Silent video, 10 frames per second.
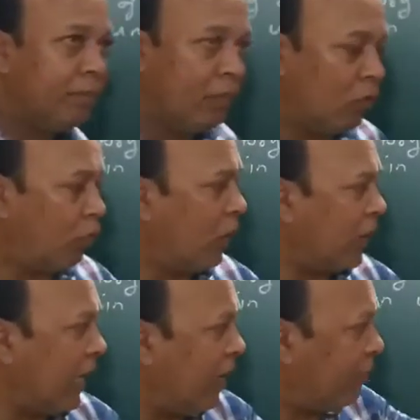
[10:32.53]
So what
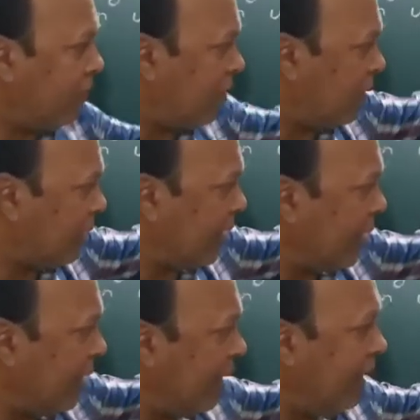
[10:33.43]
I have
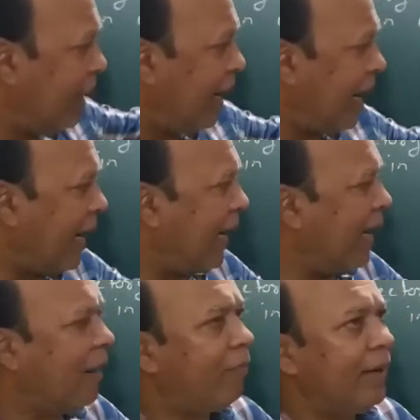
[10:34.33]
taken? I
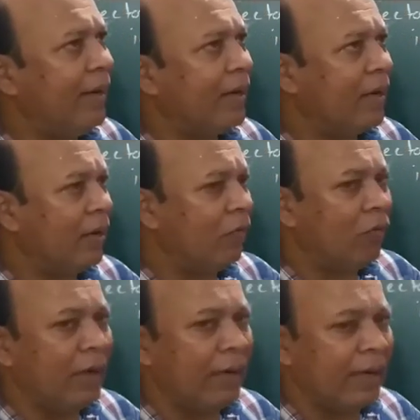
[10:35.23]
have taken
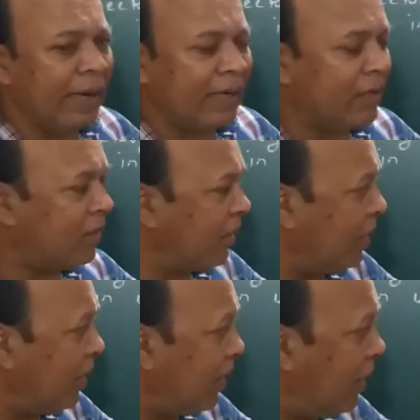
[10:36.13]
one
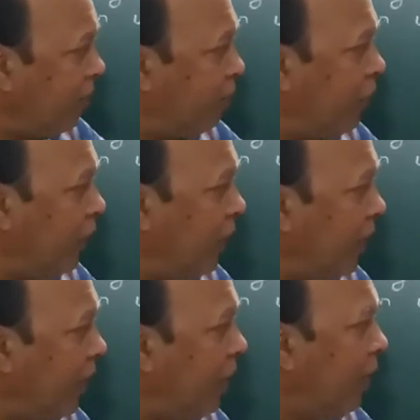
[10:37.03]
external
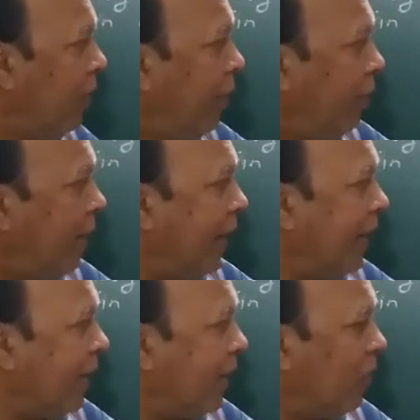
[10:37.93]
field,
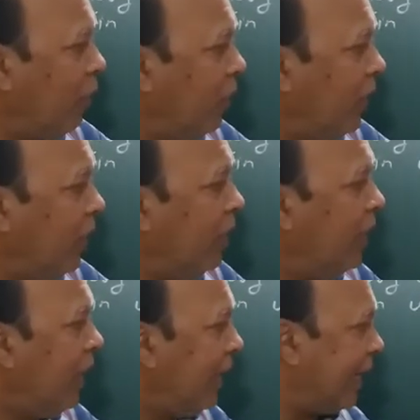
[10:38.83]
magnetic field
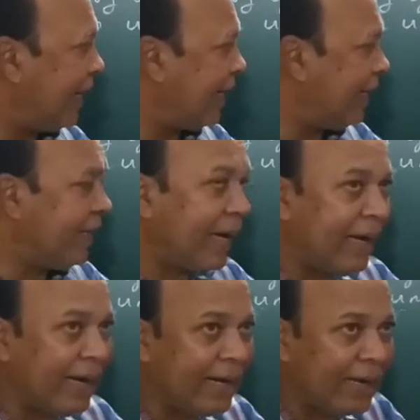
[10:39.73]
that is
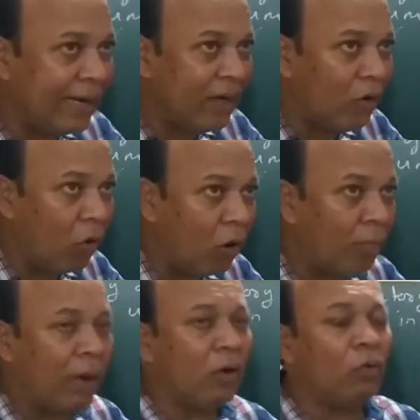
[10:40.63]
directed
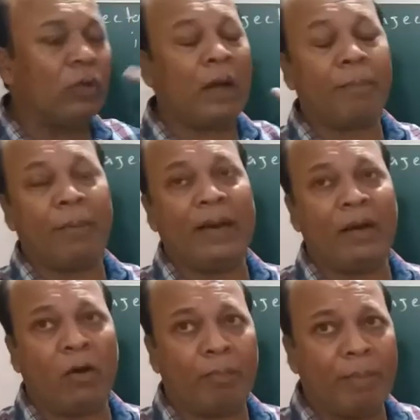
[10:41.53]
normal to the
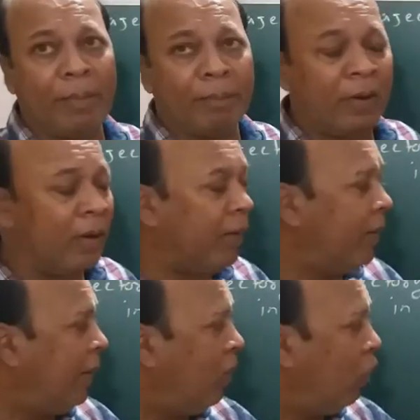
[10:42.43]
plane of paper
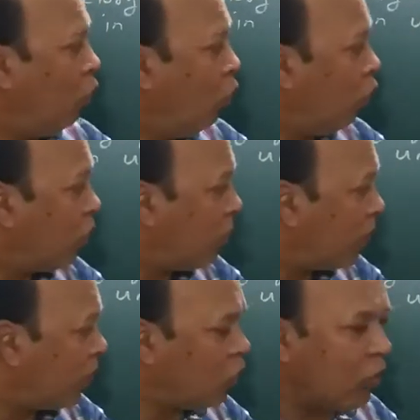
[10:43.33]

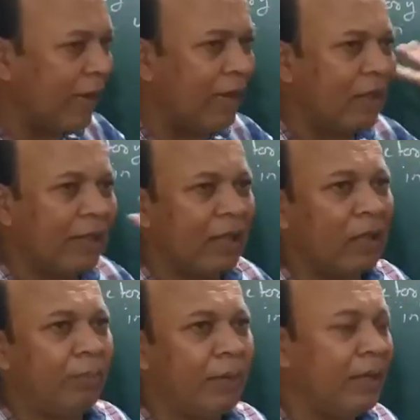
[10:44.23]
whose strength
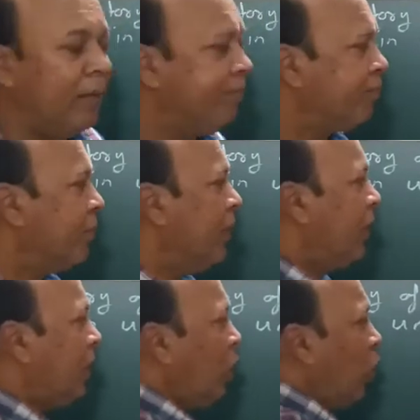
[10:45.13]
is B.
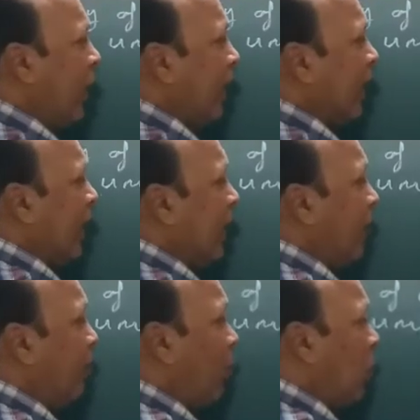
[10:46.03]
Q is
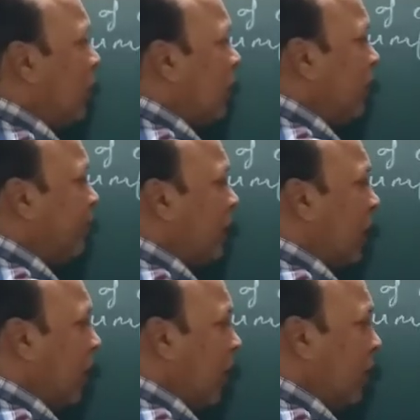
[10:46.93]
any positive
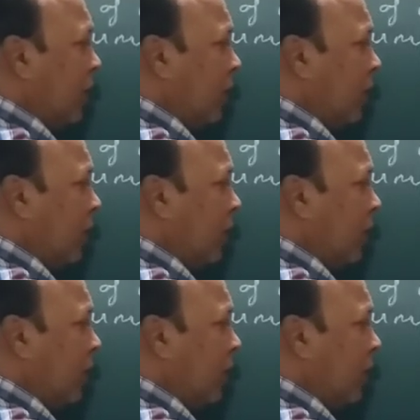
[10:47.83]
charge.